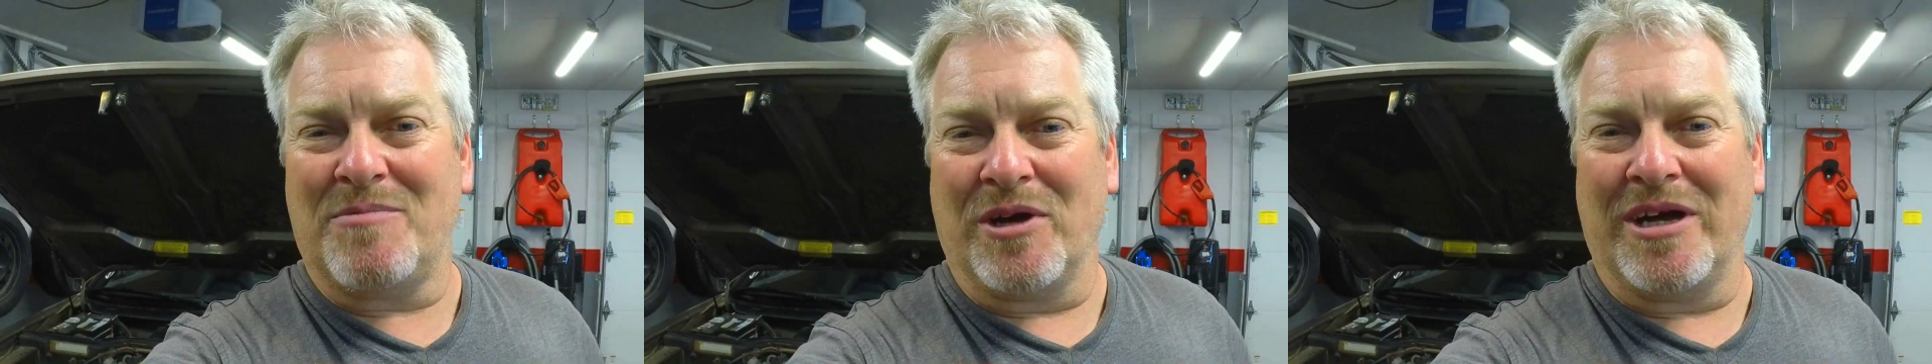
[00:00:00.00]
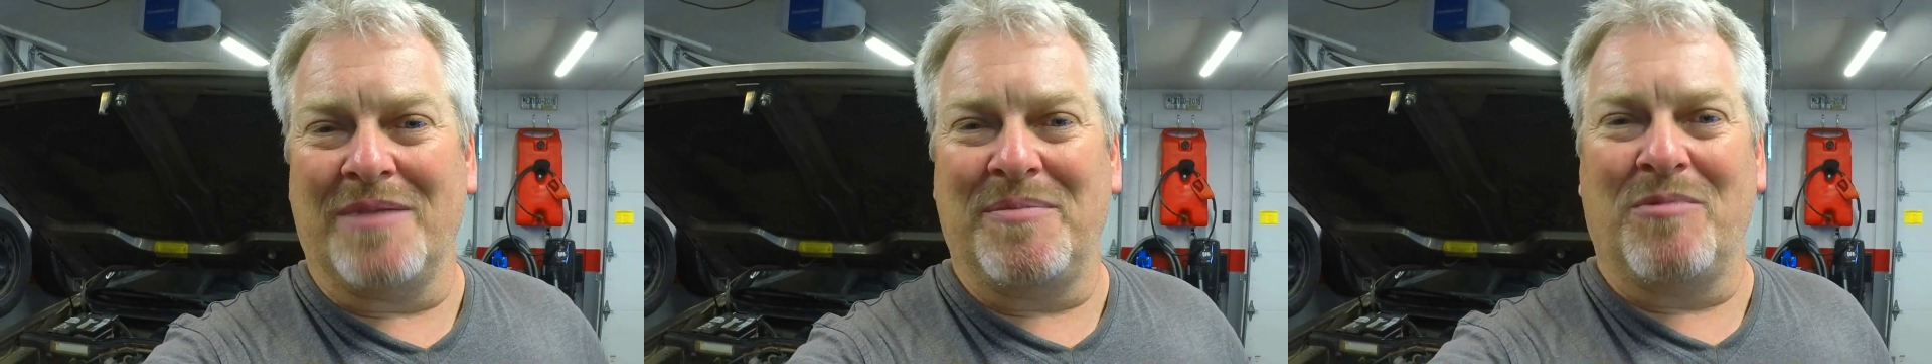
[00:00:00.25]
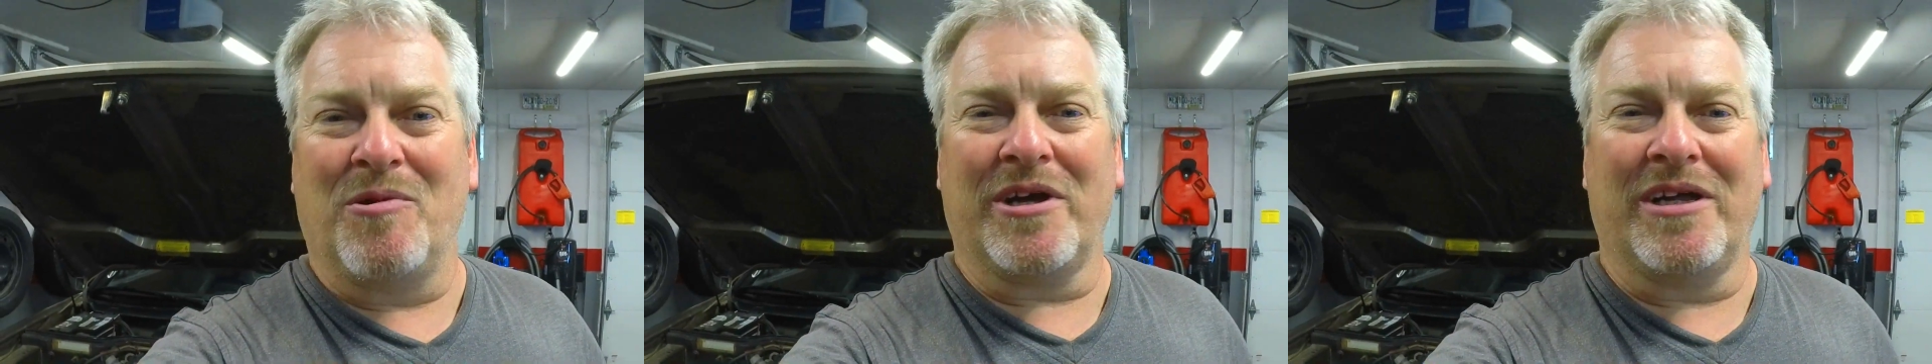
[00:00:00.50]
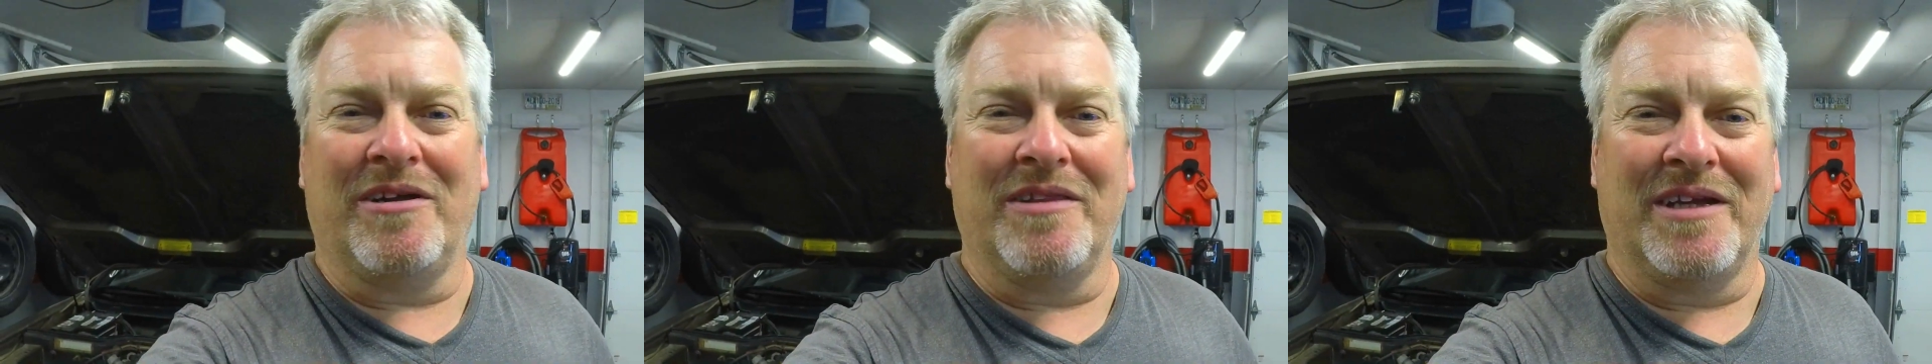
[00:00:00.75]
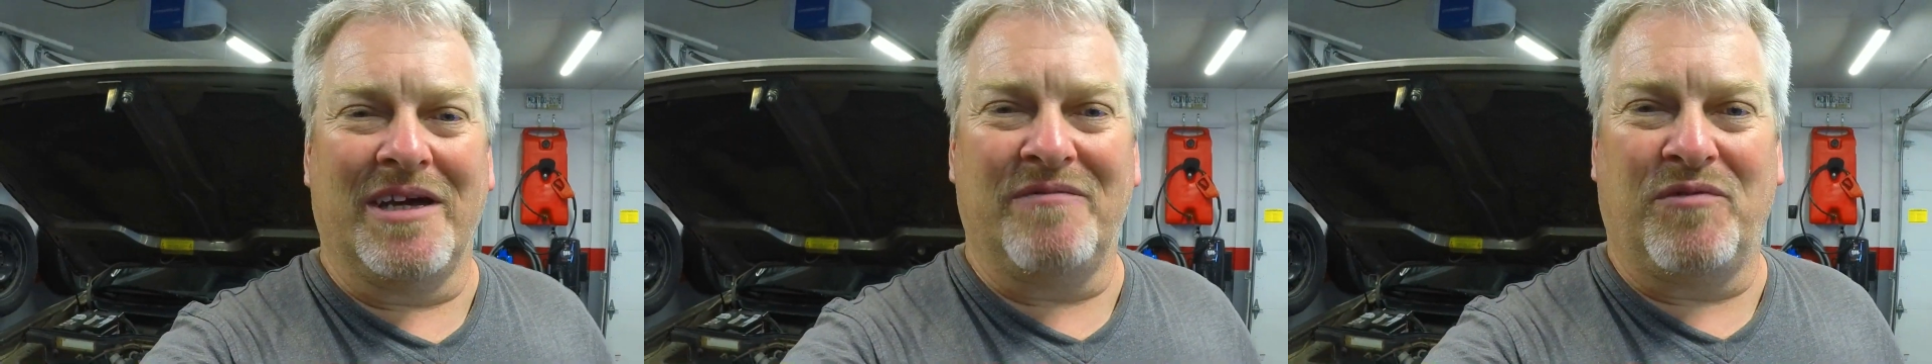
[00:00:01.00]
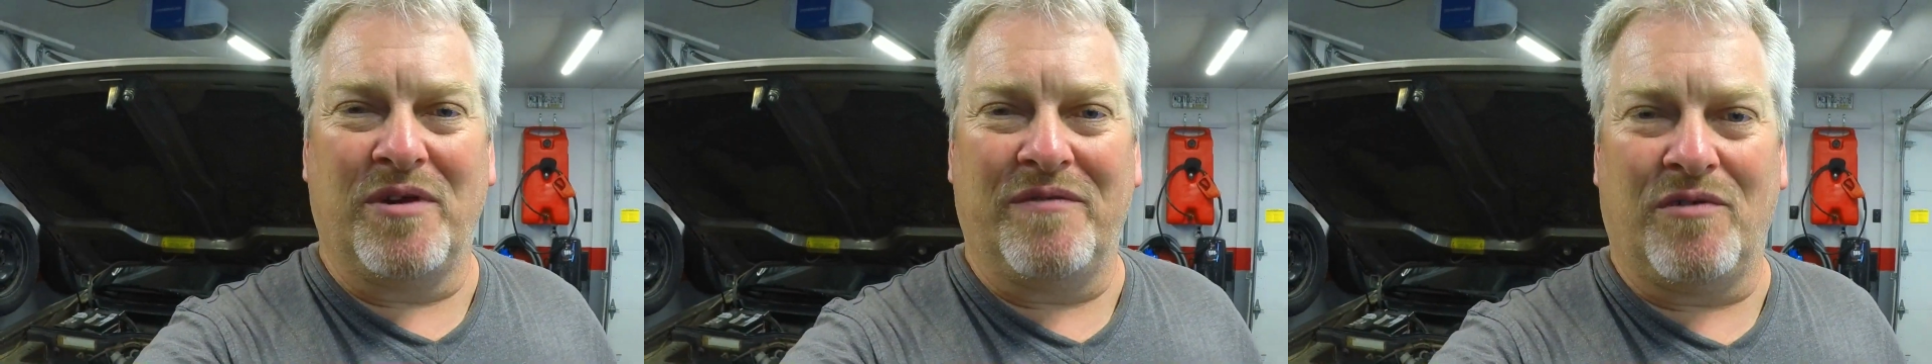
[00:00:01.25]
we're gonna be working on the
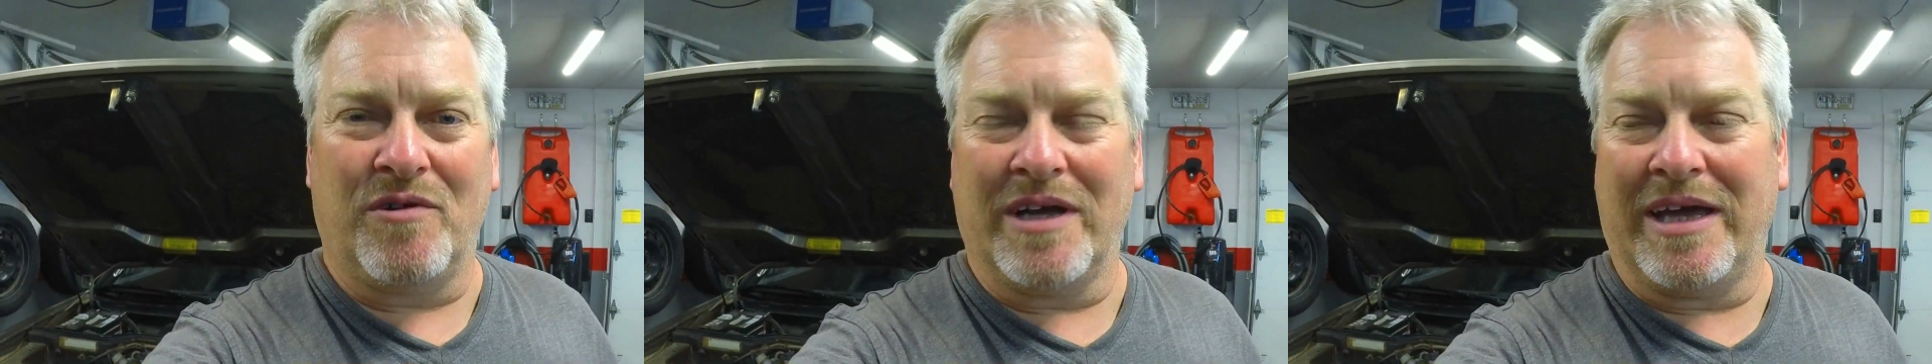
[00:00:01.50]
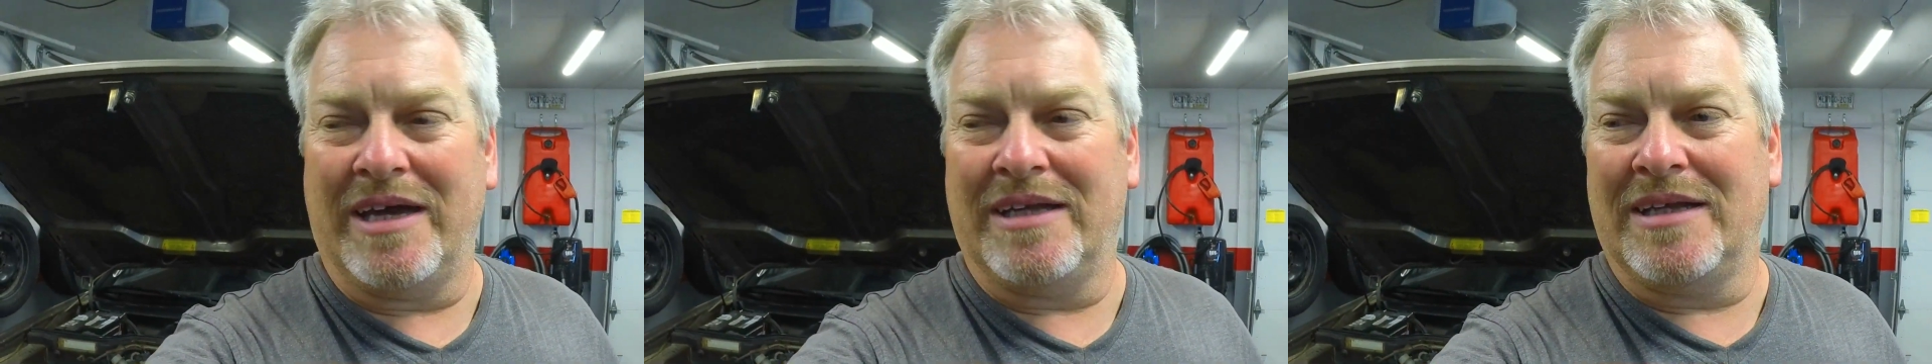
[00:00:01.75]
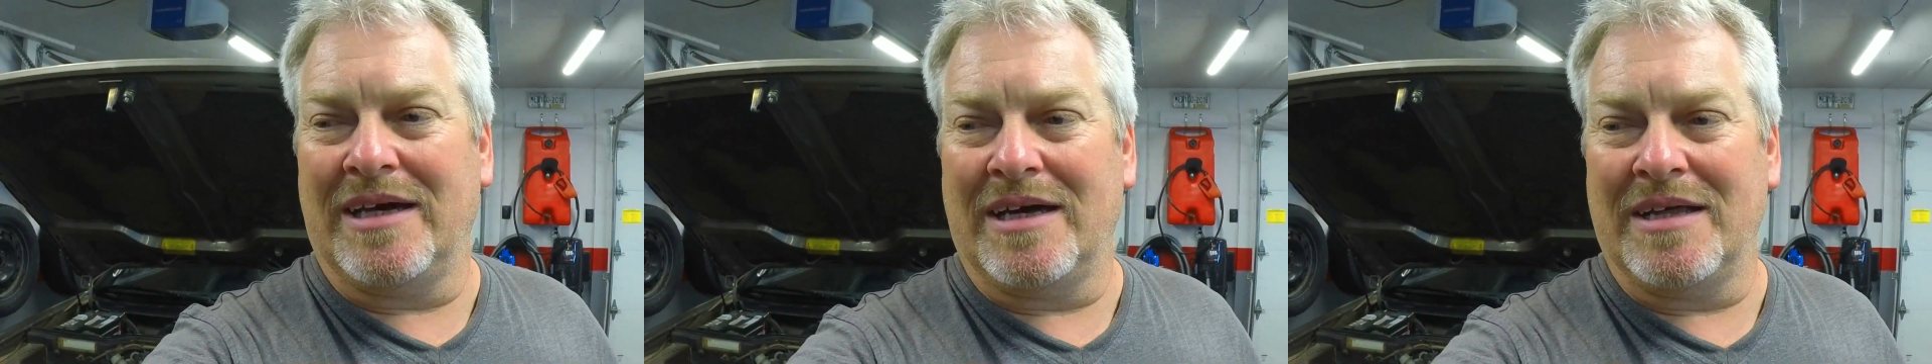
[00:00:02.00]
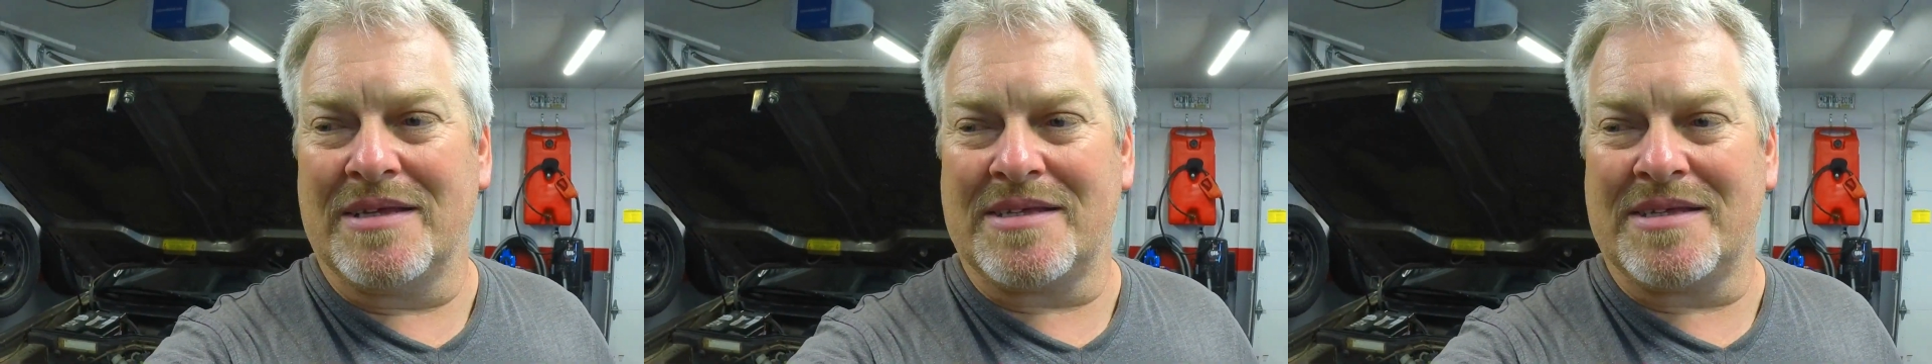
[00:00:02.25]
944 again.